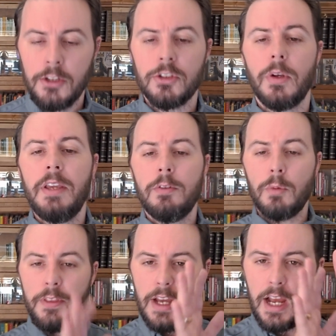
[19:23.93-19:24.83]
So even
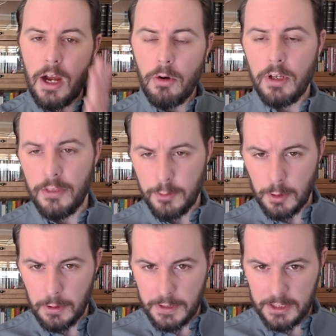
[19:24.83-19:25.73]
without a
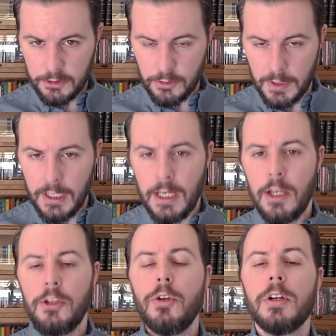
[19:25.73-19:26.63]
thorough history,
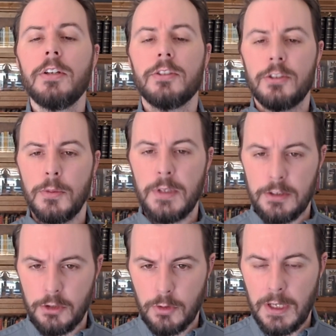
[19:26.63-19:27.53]
you could assume that
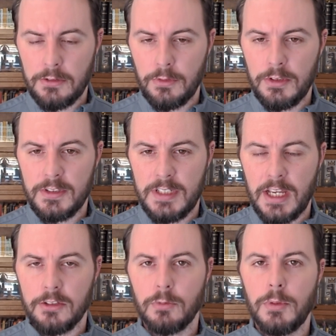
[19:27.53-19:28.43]
the transference
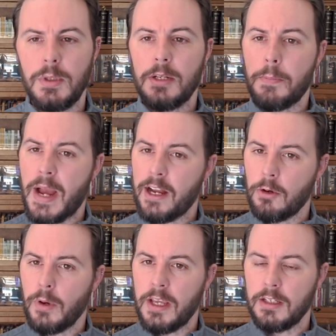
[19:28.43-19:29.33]
test would be to back
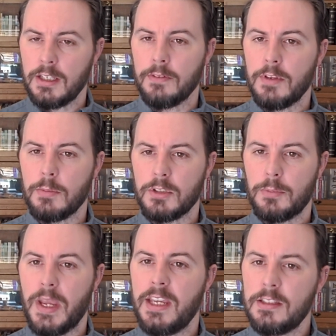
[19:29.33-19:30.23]
away and give them
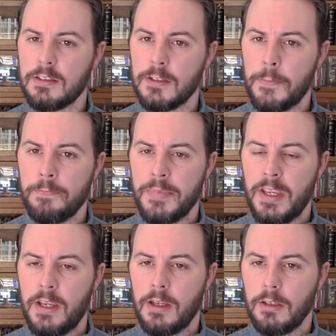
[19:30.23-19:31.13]
space,
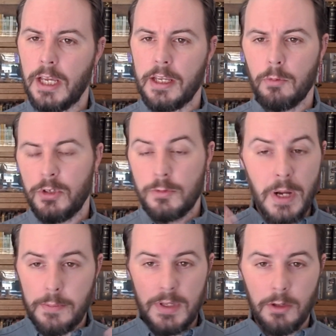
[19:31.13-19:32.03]
which
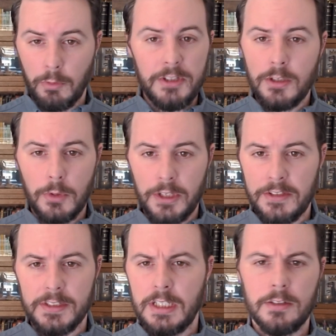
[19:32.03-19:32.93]
might be a reasonable
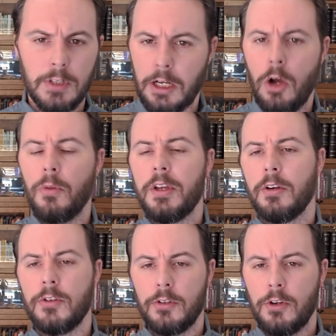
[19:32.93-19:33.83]
instinct of like, oh,
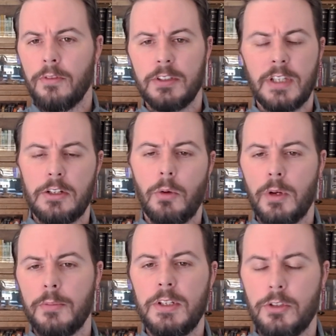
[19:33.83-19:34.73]
they're nervous, I don't
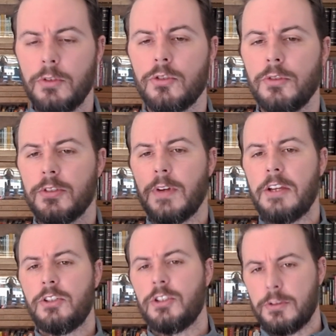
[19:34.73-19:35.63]
want to be too intrusive, I
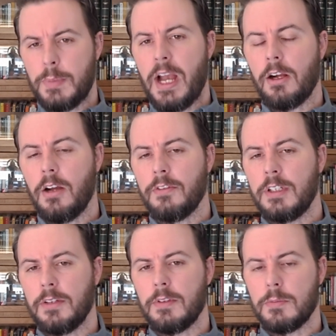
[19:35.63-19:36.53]
should just back off and
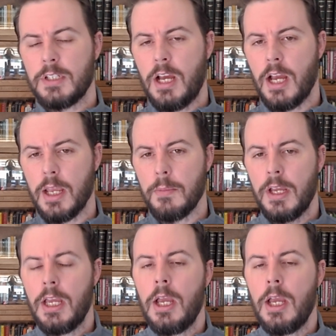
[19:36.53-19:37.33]
give them time.